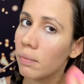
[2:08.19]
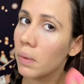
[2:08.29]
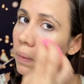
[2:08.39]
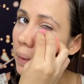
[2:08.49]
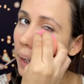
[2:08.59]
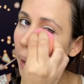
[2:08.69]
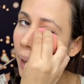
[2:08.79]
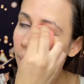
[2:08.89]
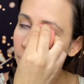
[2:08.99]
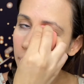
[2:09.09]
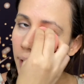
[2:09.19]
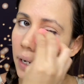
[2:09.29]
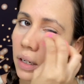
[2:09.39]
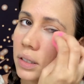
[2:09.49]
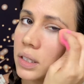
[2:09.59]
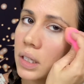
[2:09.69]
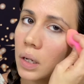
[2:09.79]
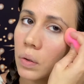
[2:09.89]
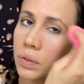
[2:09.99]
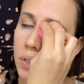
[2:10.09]
I'm gonna hide and
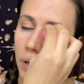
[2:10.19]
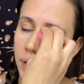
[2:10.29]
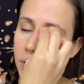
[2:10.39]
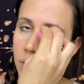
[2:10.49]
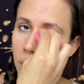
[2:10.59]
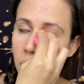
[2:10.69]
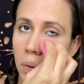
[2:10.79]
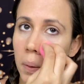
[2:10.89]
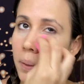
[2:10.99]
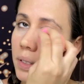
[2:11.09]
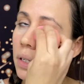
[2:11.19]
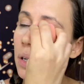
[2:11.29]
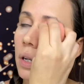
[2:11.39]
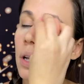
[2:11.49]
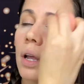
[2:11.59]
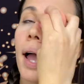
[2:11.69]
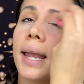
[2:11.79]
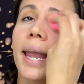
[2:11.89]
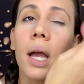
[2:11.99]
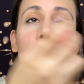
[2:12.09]
conceal those dark circles. I
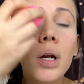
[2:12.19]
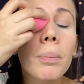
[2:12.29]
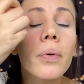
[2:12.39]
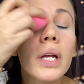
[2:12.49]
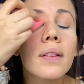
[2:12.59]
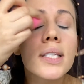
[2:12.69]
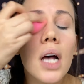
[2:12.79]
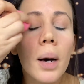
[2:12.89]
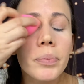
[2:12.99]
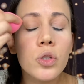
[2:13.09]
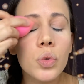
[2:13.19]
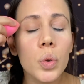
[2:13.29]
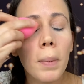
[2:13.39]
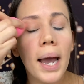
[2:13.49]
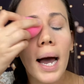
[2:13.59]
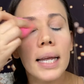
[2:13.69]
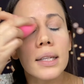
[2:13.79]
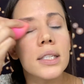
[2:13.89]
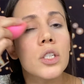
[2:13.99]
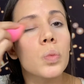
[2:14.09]
am gonna bring this up to my
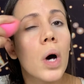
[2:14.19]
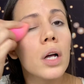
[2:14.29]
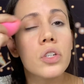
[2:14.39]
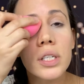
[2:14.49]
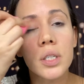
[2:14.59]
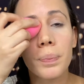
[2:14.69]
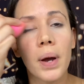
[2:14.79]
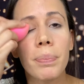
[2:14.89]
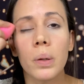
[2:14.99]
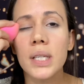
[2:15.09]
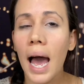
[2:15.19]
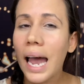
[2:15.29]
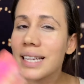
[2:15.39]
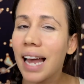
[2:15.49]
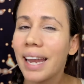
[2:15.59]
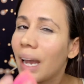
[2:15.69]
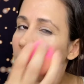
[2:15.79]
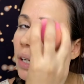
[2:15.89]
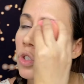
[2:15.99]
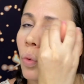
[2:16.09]
eyelids as well, just to prep those eyes. I
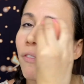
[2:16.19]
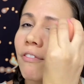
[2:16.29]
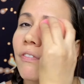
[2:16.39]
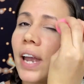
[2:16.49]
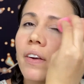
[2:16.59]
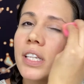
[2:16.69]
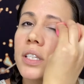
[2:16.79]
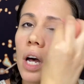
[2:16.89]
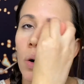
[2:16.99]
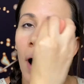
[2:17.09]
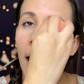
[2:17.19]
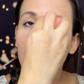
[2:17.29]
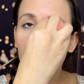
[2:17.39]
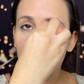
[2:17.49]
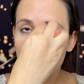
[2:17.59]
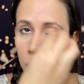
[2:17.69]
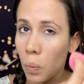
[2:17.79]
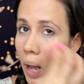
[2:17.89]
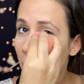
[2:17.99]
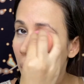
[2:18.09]
am gonna do a very subtle eye look as
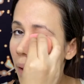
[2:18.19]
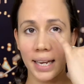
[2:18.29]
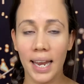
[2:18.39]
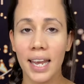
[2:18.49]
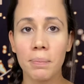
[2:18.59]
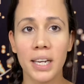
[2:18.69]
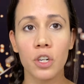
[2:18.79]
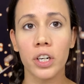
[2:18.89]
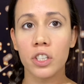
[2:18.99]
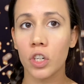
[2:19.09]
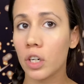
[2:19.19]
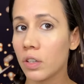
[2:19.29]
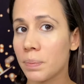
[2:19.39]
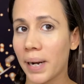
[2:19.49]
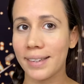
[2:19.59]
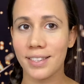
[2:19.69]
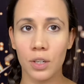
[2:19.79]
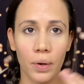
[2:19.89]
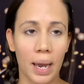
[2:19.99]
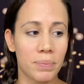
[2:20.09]
well. I hid my dark circles, but I
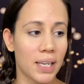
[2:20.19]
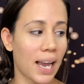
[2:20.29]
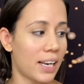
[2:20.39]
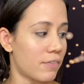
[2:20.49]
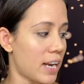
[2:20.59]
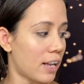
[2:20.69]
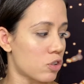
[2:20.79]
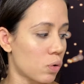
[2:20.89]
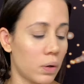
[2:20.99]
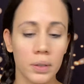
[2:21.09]
still kept it kind of natural.